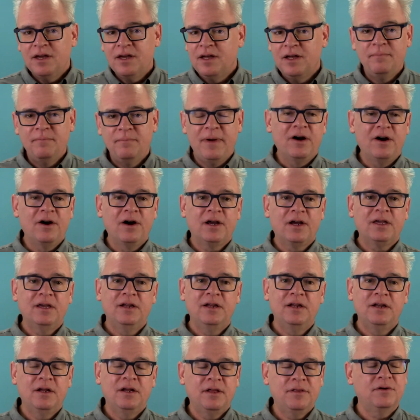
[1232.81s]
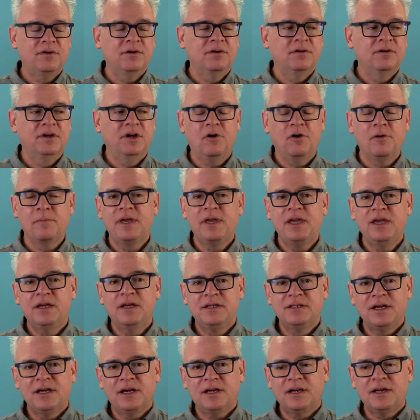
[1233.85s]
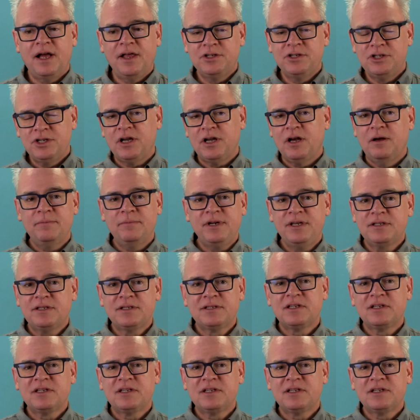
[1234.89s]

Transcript: American and other European technology companies,